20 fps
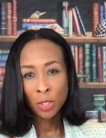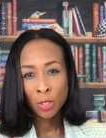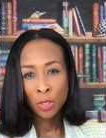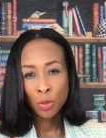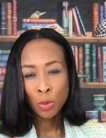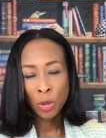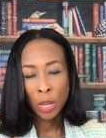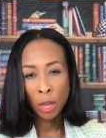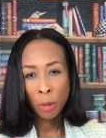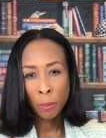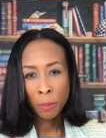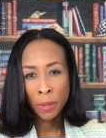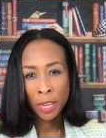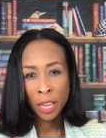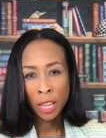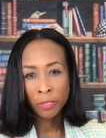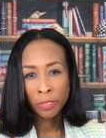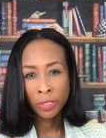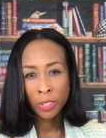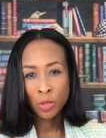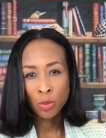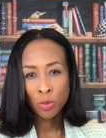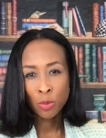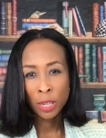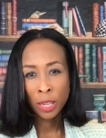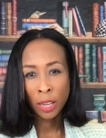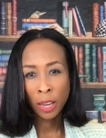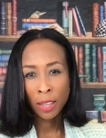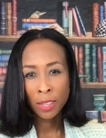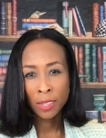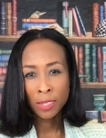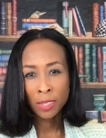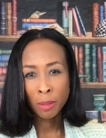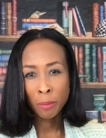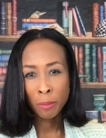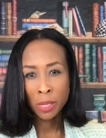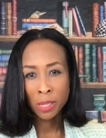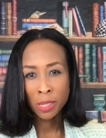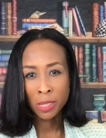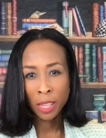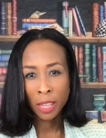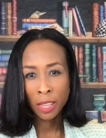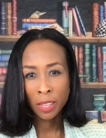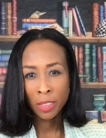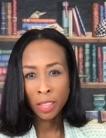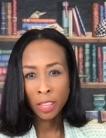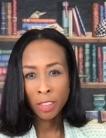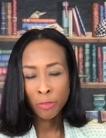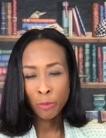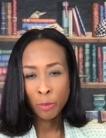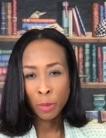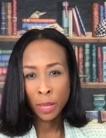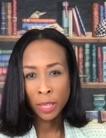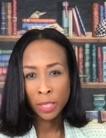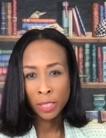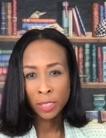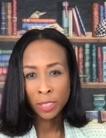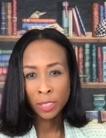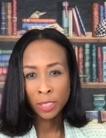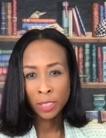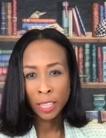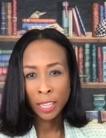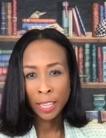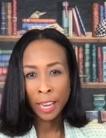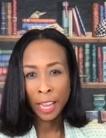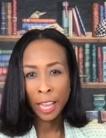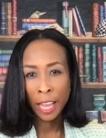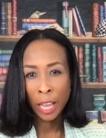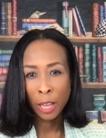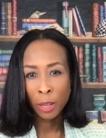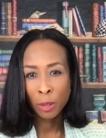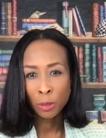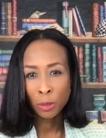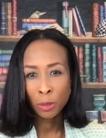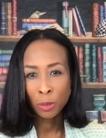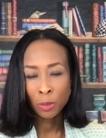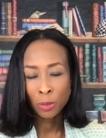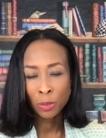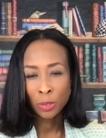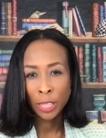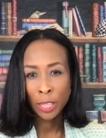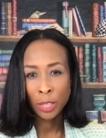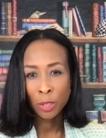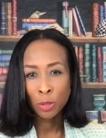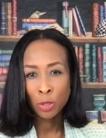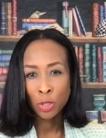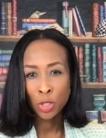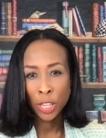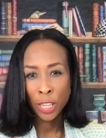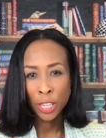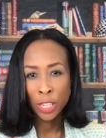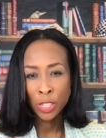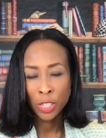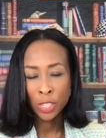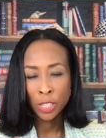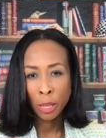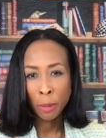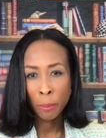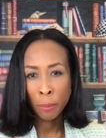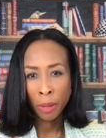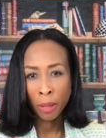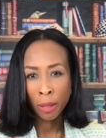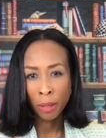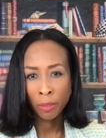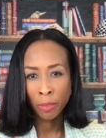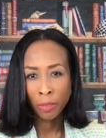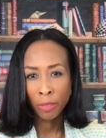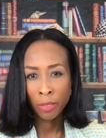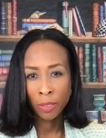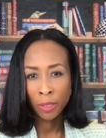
To helping others realize the mistake they've made and how they could change their path.